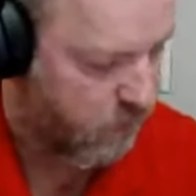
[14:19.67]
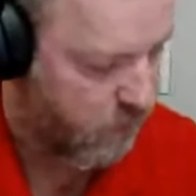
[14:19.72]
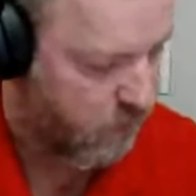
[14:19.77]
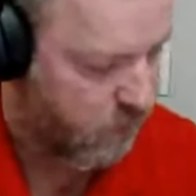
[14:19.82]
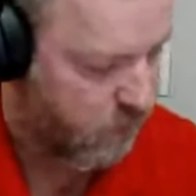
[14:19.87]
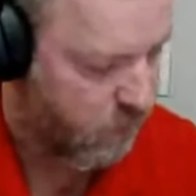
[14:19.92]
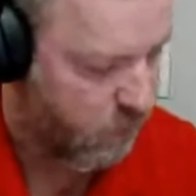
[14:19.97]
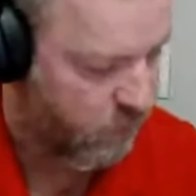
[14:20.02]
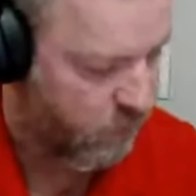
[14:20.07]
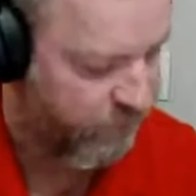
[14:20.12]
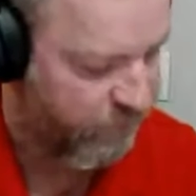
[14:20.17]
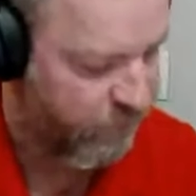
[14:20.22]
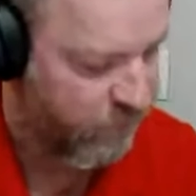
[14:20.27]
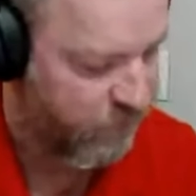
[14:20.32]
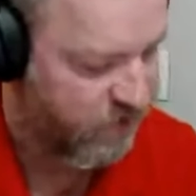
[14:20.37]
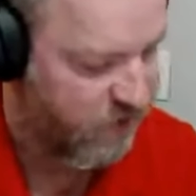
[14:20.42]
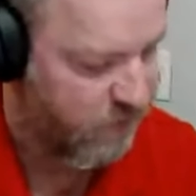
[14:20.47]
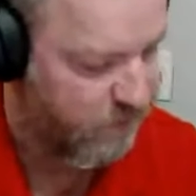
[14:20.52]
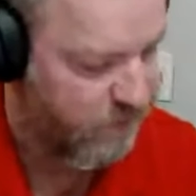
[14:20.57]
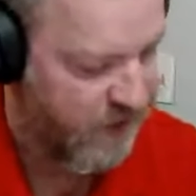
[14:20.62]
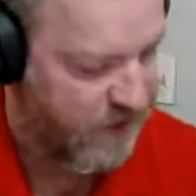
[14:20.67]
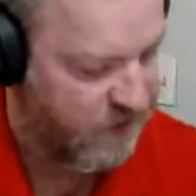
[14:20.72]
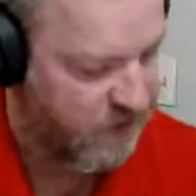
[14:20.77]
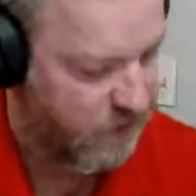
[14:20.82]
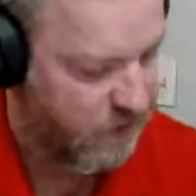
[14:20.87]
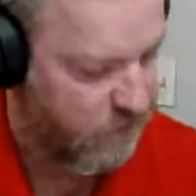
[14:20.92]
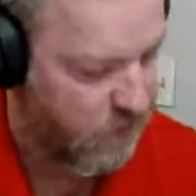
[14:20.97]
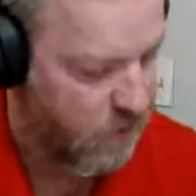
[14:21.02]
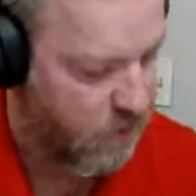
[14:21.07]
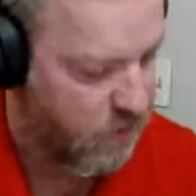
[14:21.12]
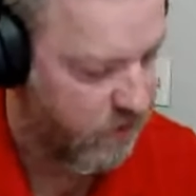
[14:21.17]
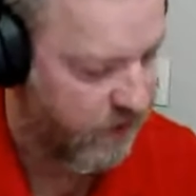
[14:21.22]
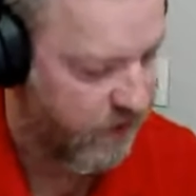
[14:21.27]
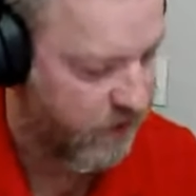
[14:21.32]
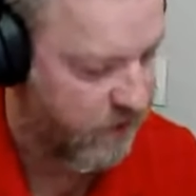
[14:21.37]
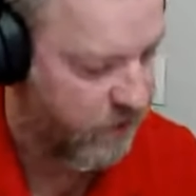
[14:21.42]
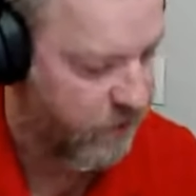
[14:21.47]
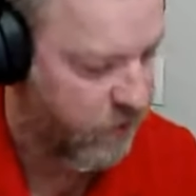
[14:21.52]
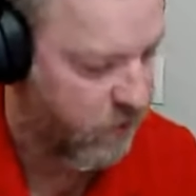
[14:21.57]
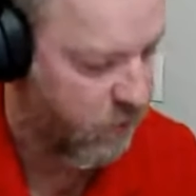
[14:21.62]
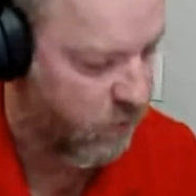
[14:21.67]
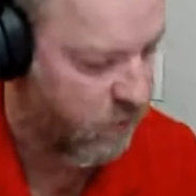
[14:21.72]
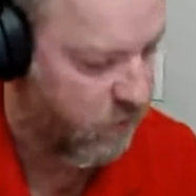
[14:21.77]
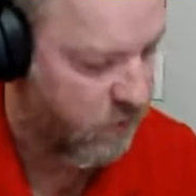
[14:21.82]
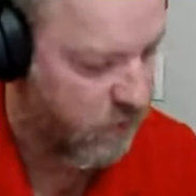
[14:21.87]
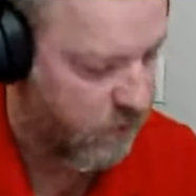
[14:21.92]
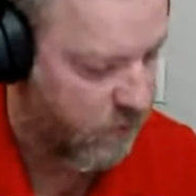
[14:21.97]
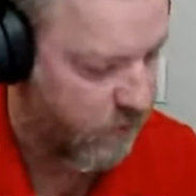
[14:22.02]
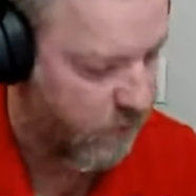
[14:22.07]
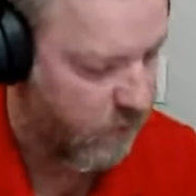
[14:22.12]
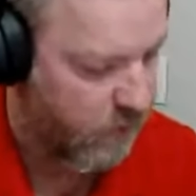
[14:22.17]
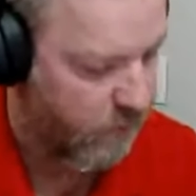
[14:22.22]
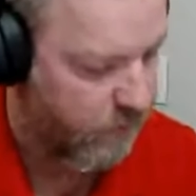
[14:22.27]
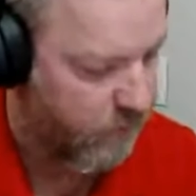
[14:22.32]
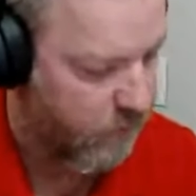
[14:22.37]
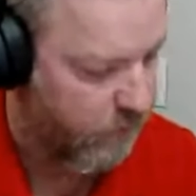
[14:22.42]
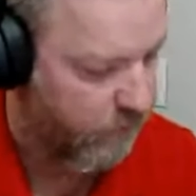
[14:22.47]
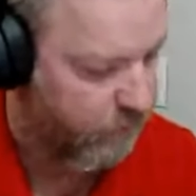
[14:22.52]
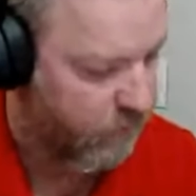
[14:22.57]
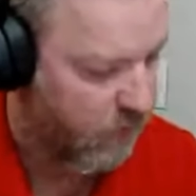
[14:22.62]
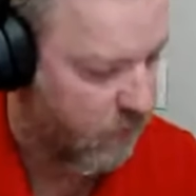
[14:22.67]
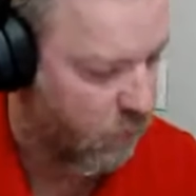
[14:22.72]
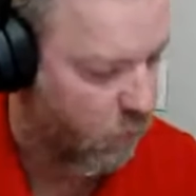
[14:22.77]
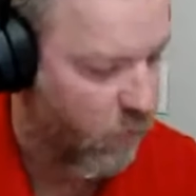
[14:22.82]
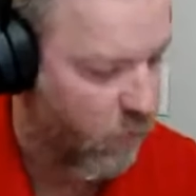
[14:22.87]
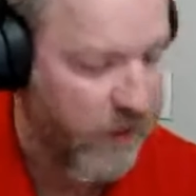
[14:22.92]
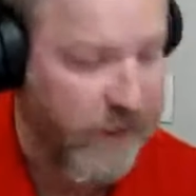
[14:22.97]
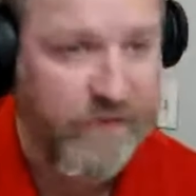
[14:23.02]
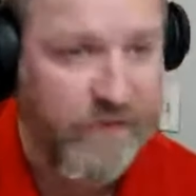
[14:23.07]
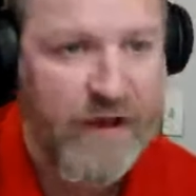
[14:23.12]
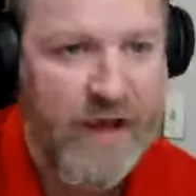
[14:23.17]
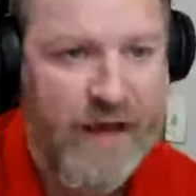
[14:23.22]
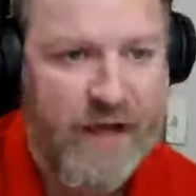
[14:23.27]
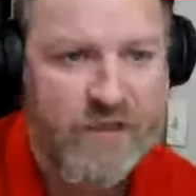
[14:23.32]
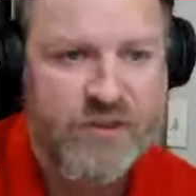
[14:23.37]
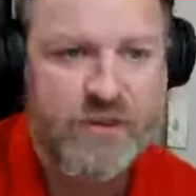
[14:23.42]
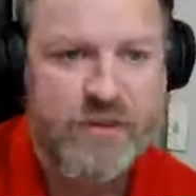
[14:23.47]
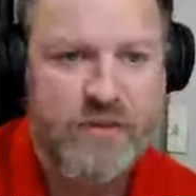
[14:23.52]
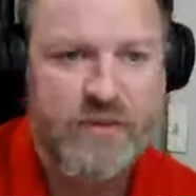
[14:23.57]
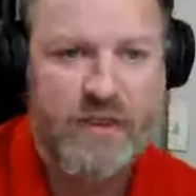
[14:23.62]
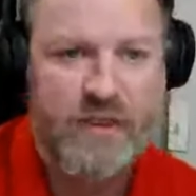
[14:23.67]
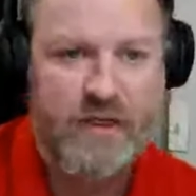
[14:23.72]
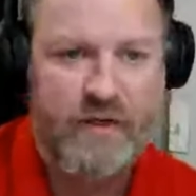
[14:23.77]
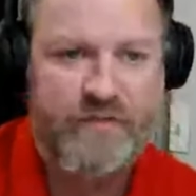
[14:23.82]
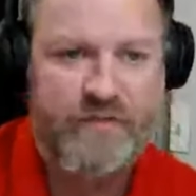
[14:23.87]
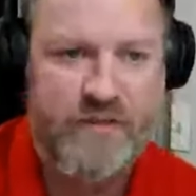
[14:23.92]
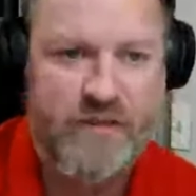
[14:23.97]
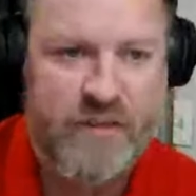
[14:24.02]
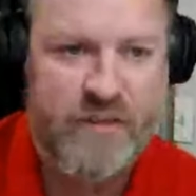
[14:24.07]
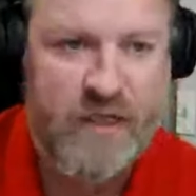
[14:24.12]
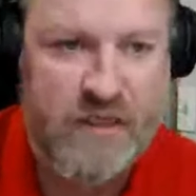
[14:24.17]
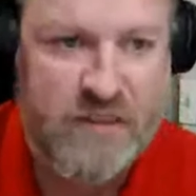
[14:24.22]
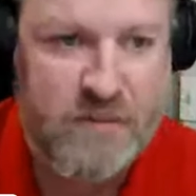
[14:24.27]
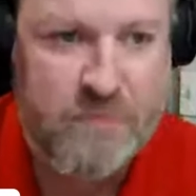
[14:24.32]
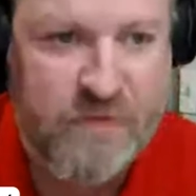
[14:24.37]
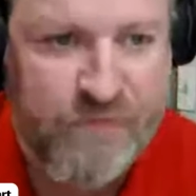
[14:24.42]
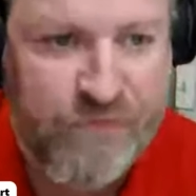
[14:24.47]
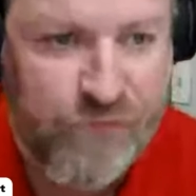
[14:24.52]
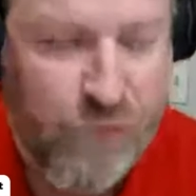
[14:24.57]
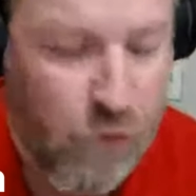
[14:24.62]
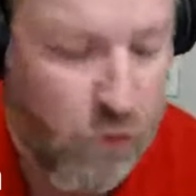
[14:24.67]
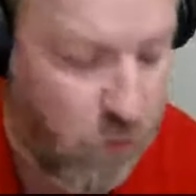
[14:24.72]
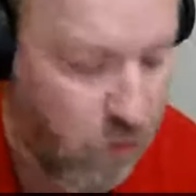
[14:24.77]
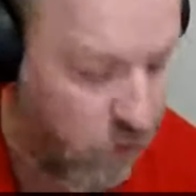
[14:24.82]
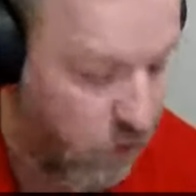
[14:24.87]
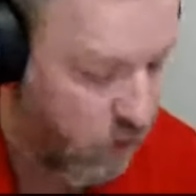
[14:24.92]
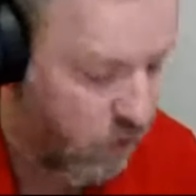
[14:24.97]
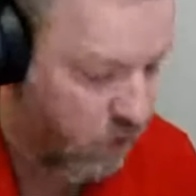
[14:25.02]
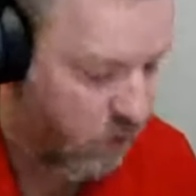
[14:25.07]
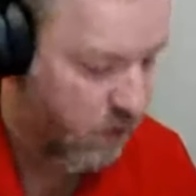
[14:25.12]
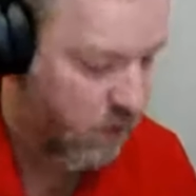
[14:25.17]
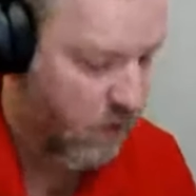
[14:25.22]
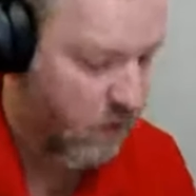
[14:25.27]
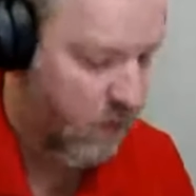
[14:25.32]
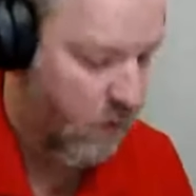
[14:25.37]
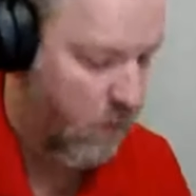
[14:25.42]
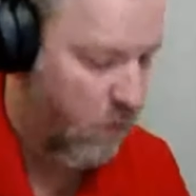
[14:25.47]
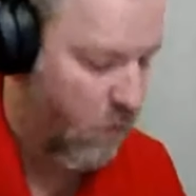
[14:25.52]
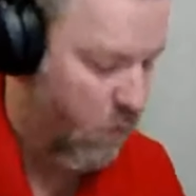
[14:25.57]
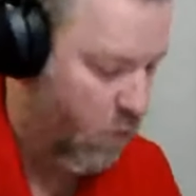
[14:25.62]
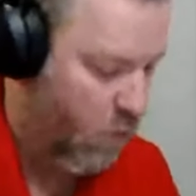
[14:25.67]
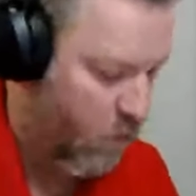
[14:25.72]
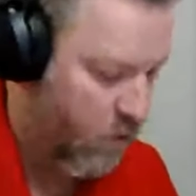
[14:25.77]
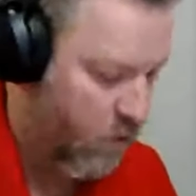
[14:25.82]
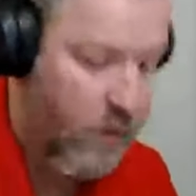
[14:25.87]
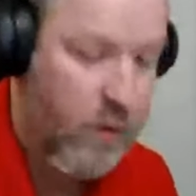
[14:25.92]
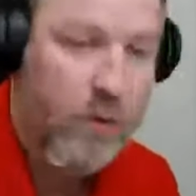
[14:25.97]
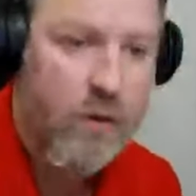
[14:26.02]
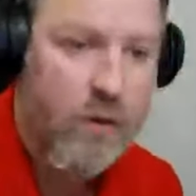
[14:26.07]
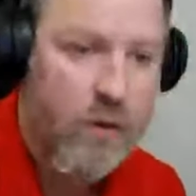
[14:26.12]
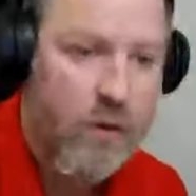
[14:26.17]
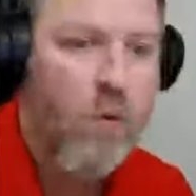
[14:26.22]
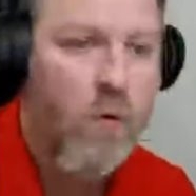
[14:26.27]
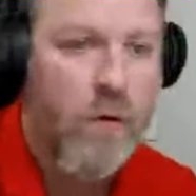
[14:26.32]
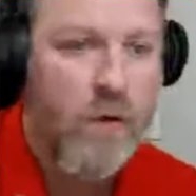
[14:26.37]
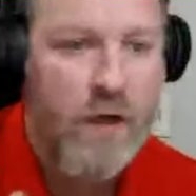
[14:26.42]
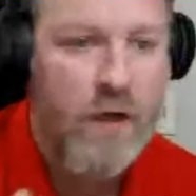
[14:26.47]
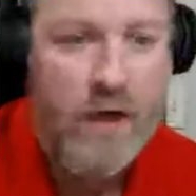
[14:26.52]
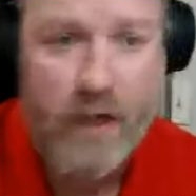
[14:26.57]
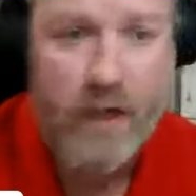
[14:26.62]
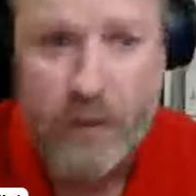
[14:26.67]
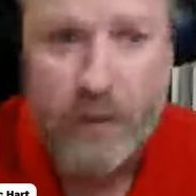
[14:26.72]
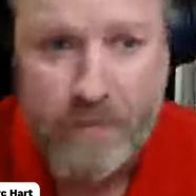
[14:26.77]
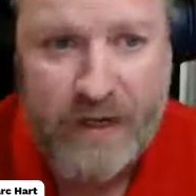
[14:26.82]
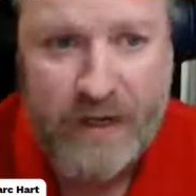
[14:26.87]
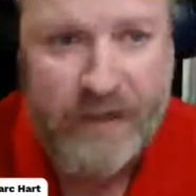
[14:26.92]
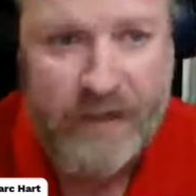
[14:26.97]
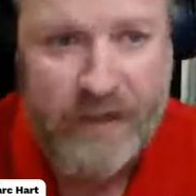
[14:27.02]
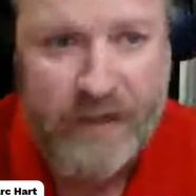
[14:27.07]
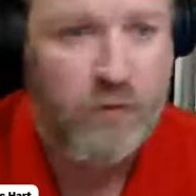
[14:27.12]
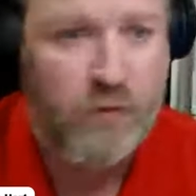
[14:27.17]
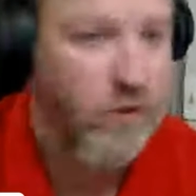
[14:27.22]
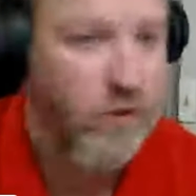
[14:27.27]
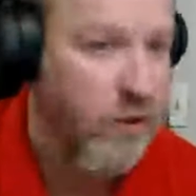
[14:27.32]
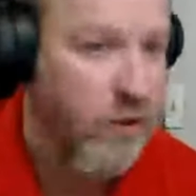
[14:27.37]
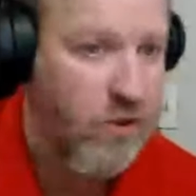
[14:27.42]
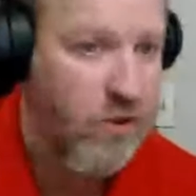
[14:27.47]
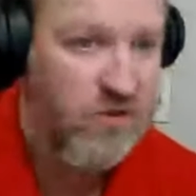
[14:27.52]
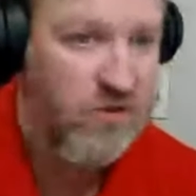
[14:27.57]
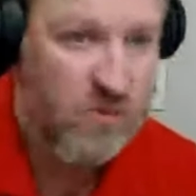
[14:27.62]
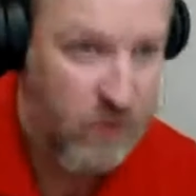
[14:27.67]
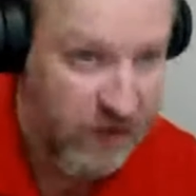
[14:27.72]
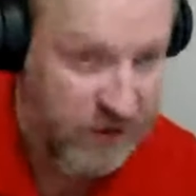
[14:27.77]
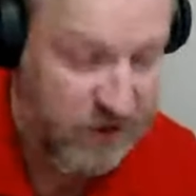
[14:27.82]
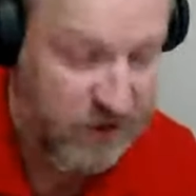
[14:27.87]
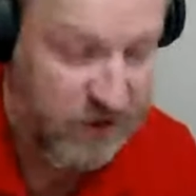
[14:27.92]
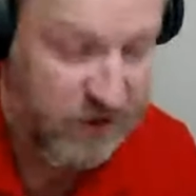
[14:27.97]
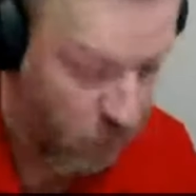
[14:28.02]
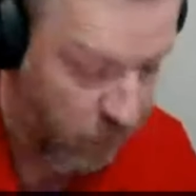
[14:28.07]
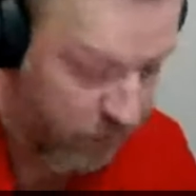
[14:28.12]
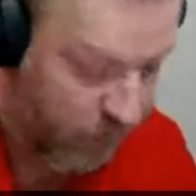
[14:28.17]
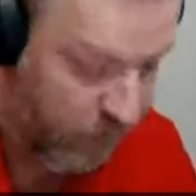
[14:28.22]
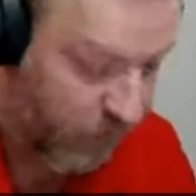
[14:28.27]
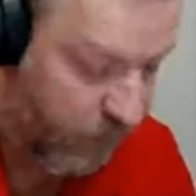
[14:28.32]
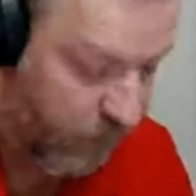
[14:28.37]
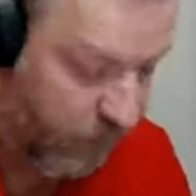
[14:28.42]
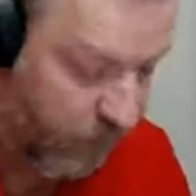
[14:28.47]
reverse the basketball and get into wave action that I've discussed before, or an automatic when you go swing?